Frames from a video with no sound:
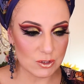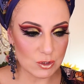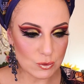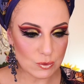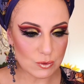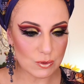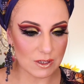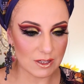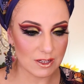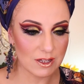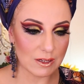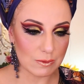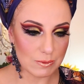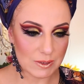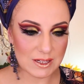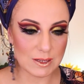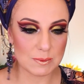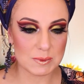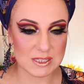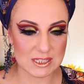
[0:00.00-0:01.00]
do a
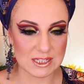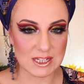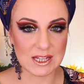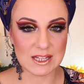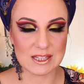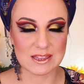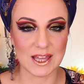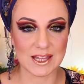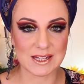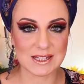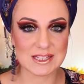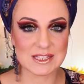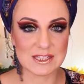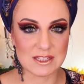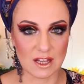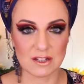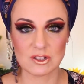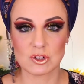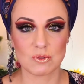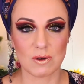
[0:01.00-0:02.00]
liquid lipstick that is
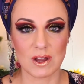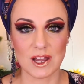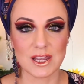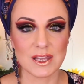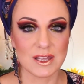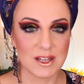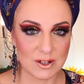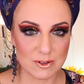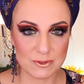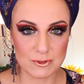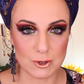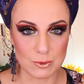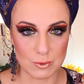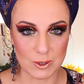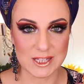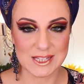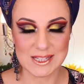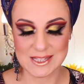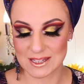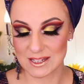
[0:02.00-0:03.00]
not dry for
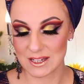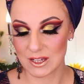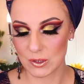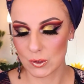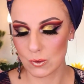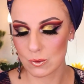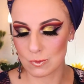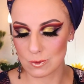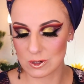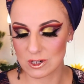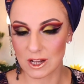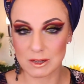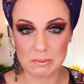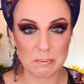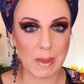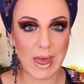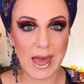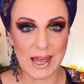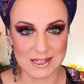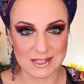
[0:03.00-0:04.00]
once, you know,
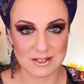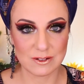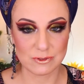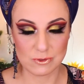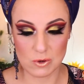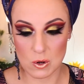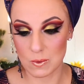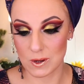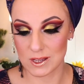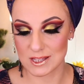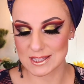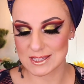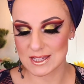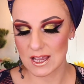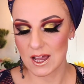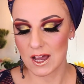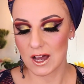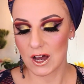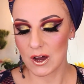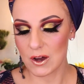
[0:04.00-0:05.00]
not matte for once.
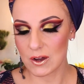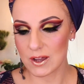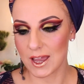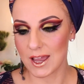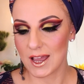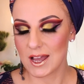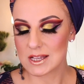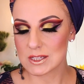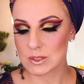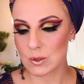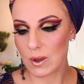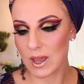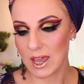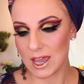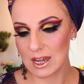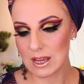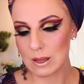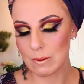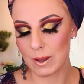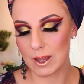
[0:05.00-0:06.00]
Okay, so
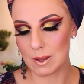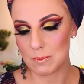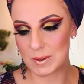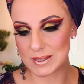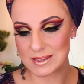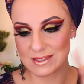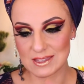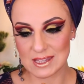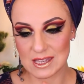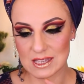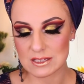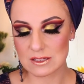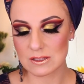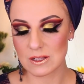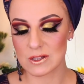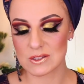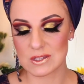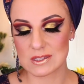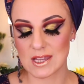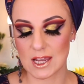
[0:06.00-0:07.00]
anyway, but these
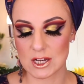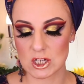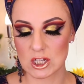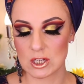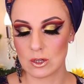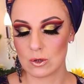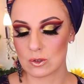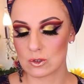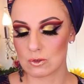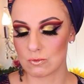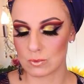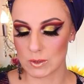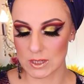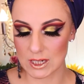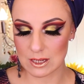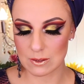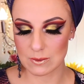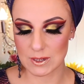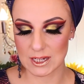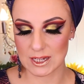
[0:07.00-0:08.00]
glosses actually look
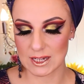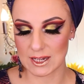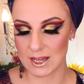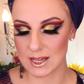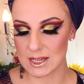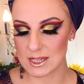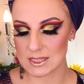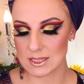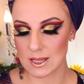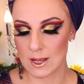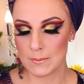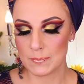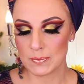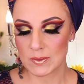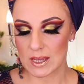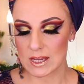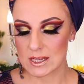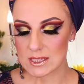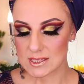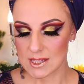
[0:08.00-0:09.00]
really, really nice.
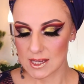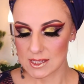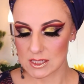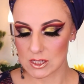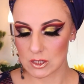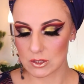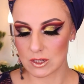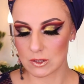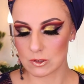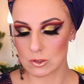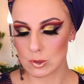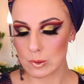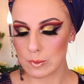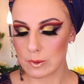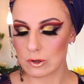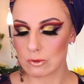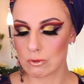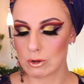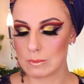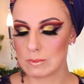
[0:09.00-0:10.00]
It says here they're
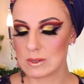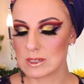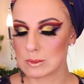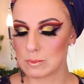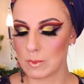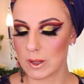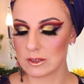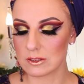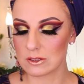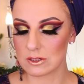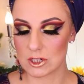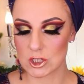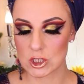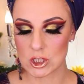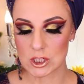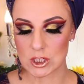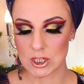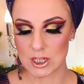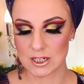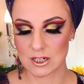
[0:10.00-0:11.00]
super creamy, smell
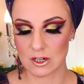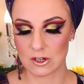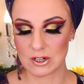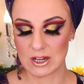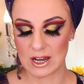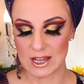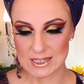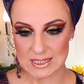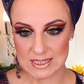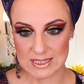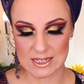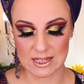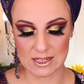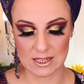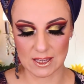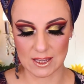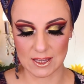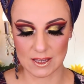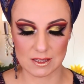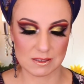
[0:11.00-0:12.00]
delicious, and are not
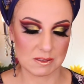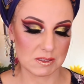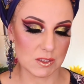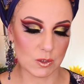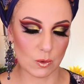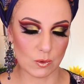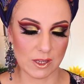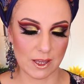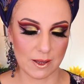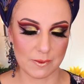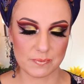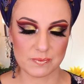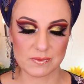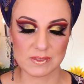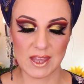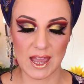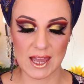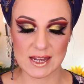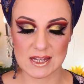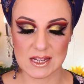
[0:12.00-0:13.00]
sticky. So yeah,
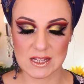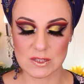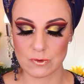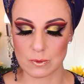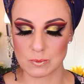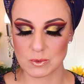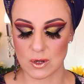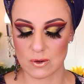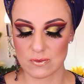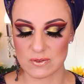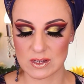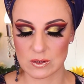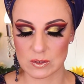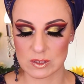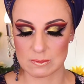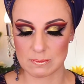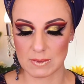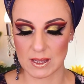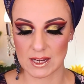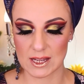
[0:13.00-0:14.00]
that is from Toffee
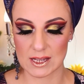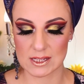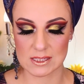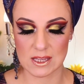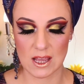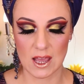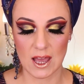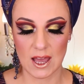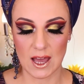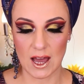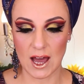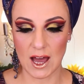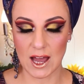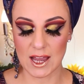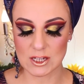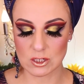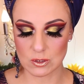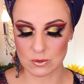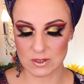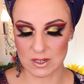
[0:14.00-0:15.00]
Cosmetics.
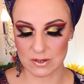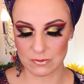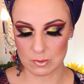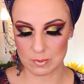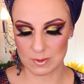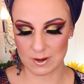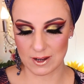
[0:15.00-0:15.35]
I don't have a